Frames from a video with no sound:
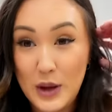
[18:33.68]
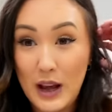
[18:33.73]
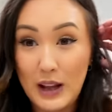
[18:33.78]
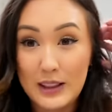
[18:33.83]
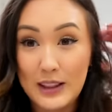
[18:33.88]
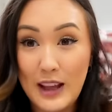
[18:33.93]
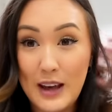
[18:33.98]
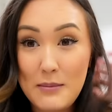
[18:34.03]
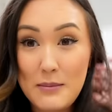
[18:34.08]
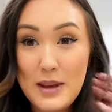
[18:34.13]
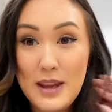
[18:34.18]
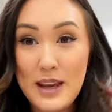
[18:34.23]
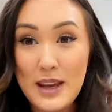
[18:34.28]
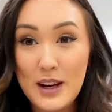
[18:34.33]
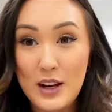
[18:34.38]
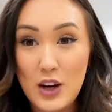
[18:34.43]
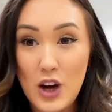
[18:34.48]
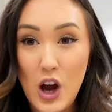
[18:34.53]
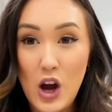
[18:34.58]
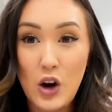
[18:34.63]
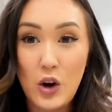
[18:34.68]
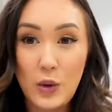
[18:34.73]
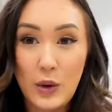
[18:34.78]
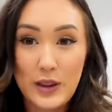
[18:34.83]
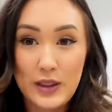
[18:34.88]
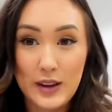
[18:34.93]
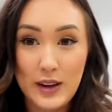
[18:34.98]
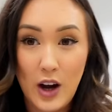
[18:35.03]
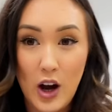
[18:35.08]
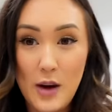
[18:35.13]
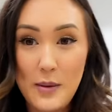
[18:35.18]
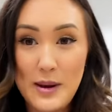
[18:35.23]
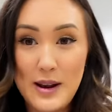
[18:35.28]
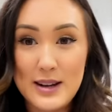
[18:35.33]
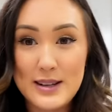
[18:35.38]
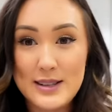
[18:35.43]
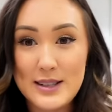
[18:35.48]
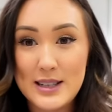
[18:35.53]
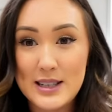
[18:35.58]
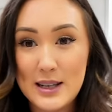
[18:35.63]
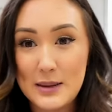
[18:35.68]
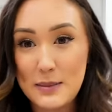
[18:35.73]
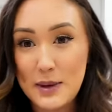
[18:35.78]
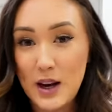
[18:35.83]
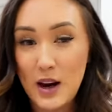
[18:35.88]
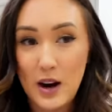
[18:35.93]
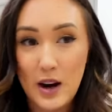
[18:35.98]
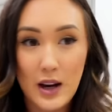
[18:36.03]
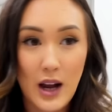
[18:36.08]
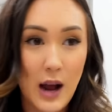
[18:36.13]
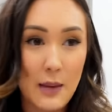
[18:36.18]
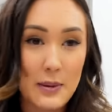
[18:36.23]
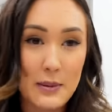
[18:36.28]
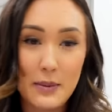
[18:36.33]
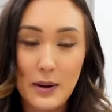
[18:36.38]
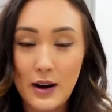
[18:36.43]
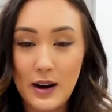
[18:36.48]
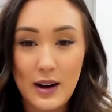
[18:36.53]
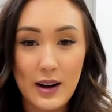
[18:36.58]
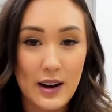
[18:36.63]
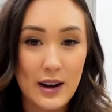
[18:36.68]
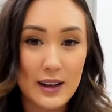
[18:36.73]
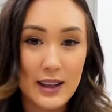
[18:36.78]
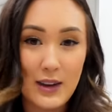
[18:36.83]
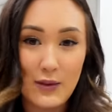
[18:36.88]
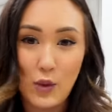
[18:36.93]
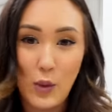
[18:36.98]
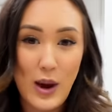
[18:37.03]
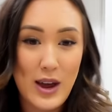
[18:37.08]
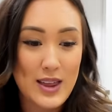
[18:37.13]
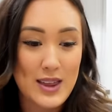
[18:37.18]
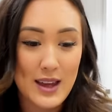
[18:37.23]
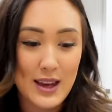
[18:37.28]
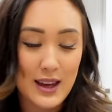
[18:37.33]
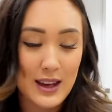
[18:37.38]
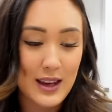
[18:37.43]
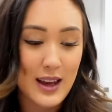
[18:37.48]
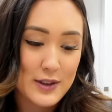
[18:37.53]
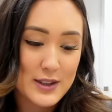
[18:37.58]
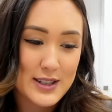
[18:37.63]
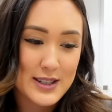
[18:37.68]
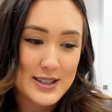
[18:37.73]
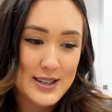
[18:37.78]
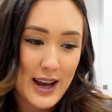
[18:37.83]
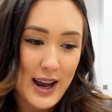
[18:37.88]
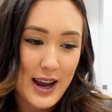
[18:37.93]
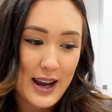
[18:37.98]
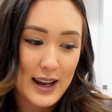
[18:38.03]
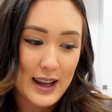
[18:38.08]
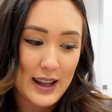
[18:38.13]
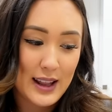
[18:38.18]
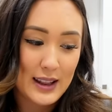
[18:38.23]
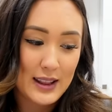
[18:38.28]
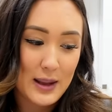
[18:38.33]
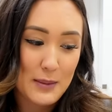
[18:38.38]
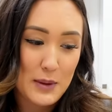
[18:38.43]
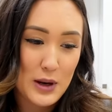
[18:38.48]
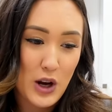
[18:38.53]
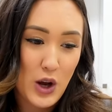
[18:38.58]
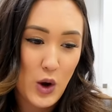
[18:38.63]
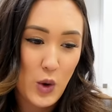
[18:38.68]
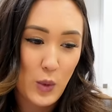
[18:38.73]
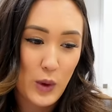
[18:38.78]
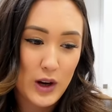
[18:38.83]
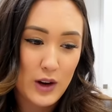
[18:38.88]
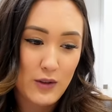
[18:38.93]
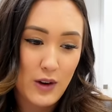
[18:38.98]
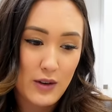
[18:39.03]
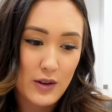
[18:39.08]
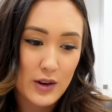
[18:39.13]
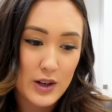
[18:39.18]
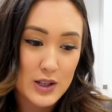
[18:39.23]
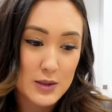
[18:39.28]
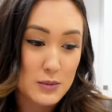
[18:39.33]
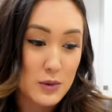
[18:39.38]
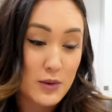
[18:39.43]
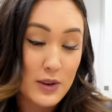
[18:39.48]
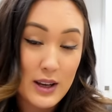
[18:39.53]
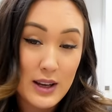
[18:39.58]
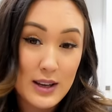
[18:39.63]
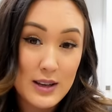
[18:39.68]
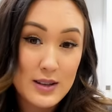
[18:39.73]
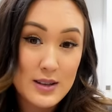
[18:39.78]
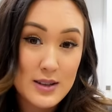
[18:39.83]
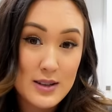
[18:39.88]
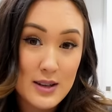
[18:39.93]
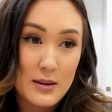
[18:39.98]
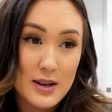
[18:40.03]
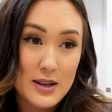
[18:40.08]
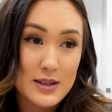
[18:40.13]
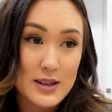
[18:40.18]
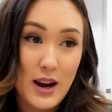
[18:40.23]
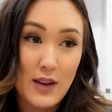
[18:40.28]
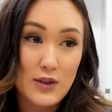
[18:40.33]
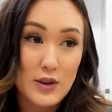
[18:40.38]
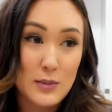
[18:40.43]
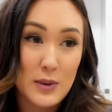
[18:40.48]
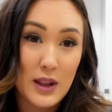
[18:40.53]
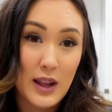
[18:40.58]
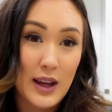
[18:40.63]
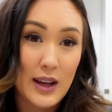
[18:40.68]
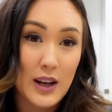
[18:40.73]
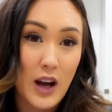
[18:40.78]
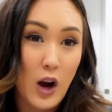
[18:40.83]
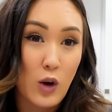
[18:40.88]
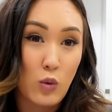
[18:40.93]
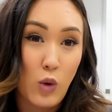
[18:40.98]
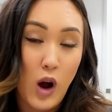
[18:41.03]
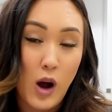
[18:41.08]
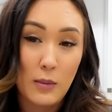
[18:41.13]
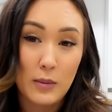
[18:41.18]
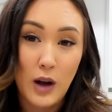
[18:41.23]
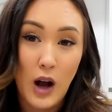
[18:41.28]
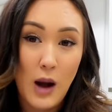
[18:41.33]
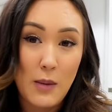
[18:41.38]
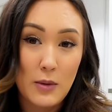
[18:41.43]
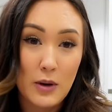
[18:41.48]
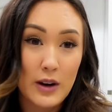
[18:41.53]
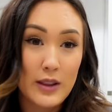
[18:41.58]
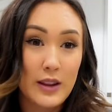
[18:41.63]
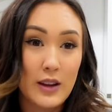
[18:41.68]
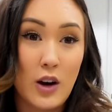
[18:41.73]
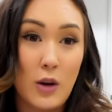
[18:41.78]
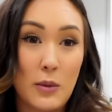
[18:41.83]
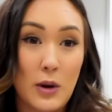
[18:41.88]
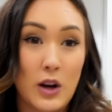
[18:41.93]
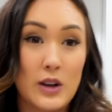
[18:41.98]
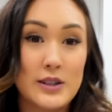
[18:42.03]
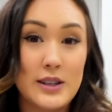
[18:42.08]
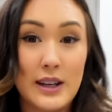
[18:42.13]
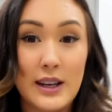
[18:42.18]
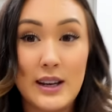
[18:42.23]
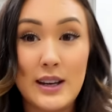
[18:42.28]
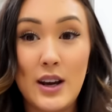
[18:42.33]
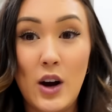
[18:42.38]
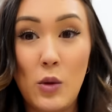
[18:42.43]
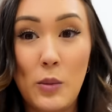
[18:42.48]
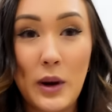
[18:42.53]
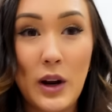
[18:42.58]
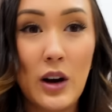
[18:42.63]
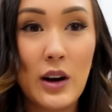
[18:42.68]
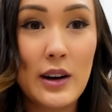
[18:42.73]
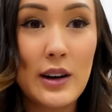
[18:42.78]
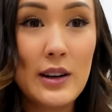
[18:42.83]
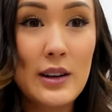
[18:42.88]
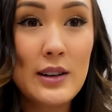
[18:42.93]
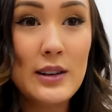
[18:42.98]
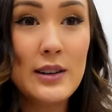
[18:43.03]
yeah, let me know in the comments. This can be our capybara giveaway thing for today. Let me know what your favorite Christmas movie is. It doesn't have to be like a rom-com or anything. Oh my God, Diggy, oh my God.